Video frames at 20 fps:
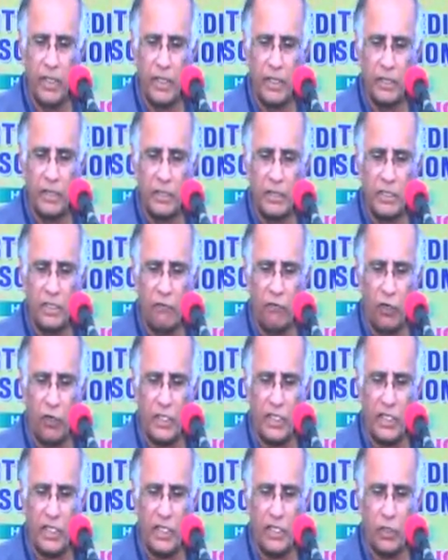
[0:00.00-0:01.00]
This is a
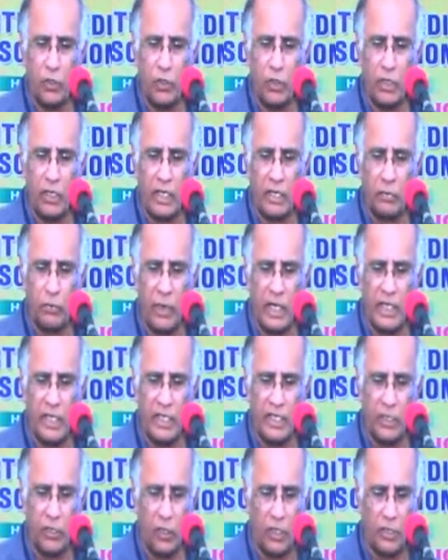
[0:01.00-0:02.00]
40-year-old at 1 year
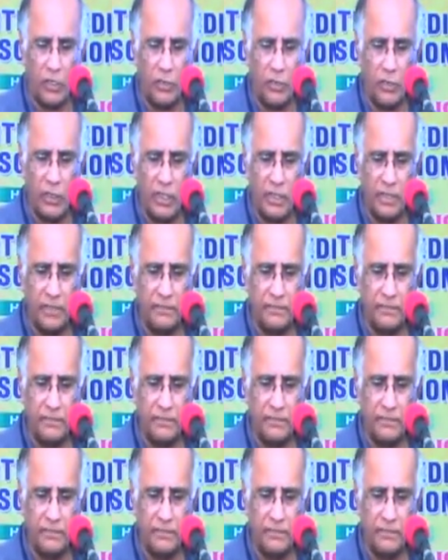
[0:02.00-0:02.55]
non-union.